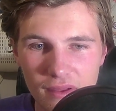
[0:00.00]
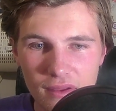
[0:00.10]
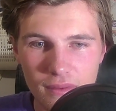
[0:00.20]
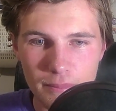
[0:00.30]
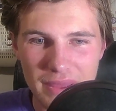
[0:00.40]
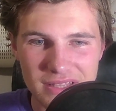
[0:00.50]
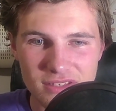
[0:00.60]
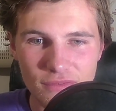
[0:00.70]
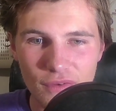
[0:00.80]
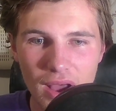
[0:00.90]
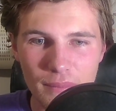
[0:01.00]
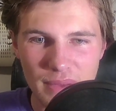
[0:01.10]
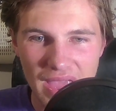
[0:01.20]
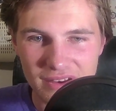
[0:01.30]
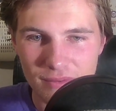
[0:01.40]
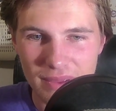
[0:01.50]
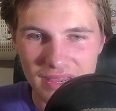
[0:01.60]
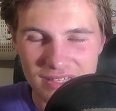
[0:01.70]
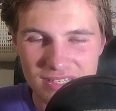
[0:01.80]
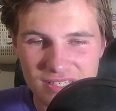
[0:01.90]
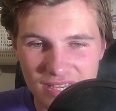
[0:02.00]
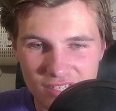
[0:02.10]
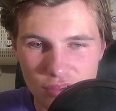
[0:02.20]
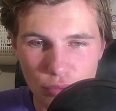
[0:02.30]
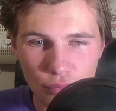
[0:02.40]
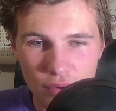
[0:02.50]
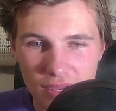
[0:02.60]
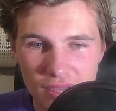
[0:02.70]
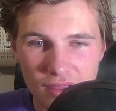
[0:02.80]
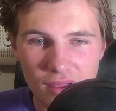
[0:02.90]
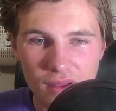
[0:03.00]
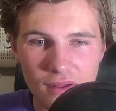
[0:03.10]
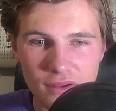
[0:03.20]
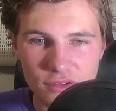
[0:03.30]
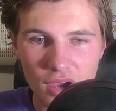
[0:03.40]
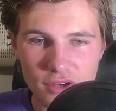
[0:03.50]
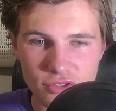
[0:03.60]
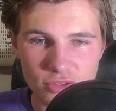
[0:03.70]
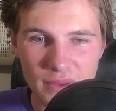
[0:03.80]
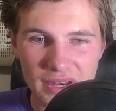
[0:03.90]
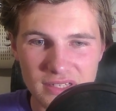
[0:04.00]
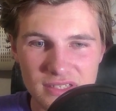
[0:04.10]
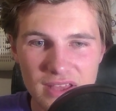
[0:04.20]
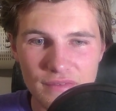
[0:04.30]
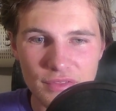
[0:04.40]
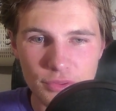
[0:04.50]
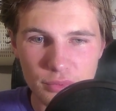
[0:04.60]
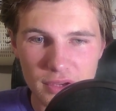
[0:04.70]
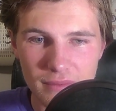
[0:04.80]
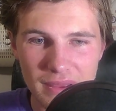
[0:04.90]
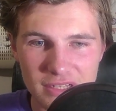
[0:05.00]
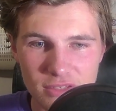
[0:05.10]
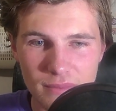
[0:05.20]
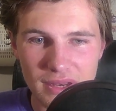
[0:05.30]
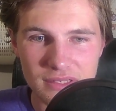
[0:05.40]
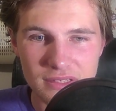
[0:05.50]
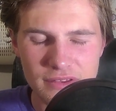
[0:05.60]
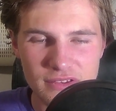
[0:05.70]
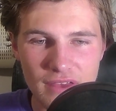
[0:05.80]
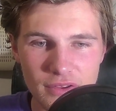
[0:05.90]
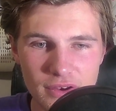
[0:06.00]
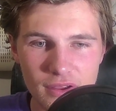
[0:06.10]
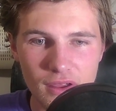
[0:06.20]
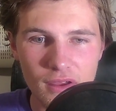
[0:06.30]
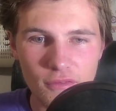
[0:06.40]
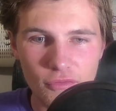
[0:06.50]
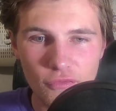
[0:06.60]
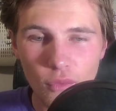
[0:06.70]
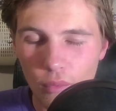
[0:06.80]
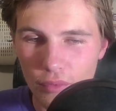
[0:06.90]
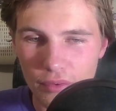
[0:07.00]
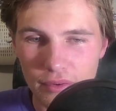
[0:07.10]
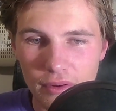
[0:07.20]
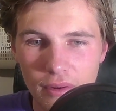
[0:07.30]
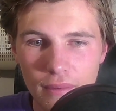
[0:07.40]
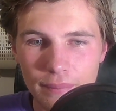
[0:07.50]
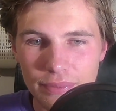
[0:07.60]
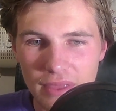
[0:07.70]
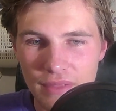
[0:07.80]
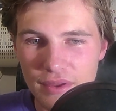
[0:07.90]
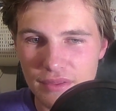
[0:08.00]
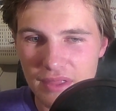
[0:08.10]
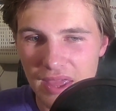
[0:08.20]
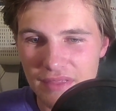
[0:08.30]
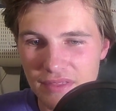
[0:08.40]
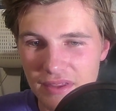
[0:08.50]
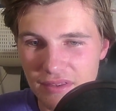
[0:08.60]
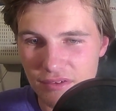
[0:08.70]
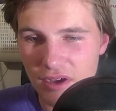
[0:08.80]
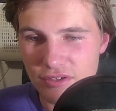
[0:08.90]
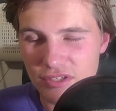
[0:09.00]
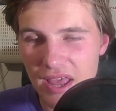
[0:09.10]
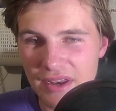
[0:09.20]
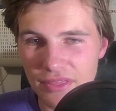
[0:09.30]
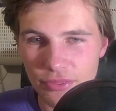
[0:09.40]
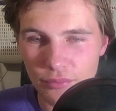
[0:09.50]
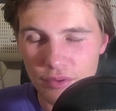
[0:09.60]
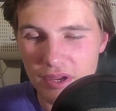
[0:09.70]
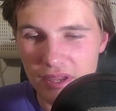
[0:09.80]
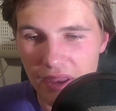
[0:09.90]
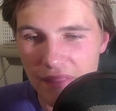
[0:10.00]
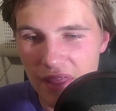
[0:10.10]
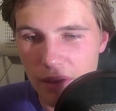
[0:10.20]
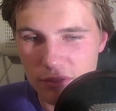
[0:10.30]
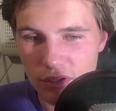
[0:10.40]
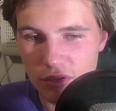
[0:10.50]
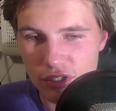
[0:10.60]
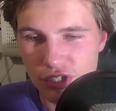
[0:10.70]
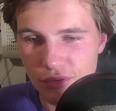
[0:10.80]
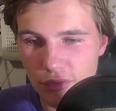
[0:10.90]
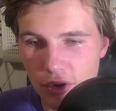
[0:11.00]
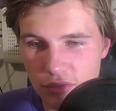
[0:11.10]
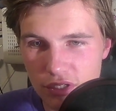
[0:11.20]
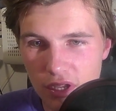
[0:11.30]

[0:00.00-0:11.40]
Mets fought back to make it 6-3. Dodgers made it 7-3. Mets made it 7-4. And then in the 8th inning, Dodgers added 3, and that was all she wrote.